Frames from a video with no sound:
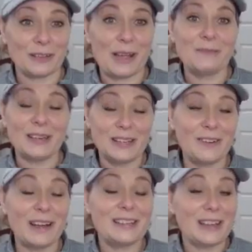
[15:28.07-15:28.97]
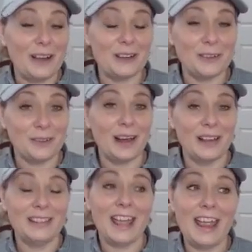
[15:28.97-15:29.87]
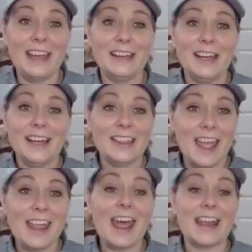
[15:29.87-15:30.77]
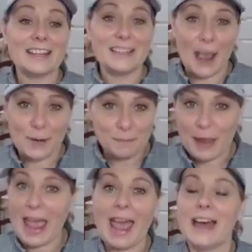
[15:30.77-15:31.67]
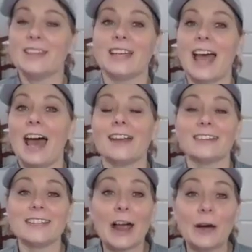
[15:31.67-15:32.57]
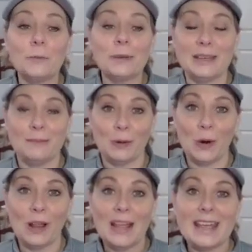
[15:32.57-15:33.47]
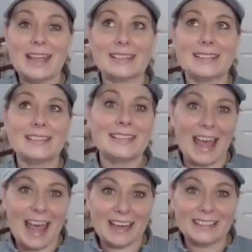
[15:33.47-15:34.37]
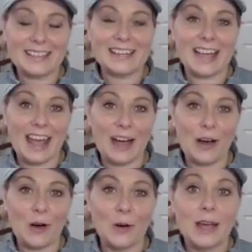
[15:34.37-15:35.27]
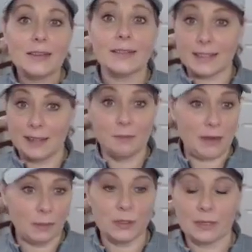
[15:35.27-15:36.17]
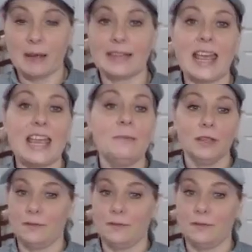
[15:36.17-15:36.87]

I'm going to go ahead and tell you, they had it down pat to how to tell people exactly how to send people to my table.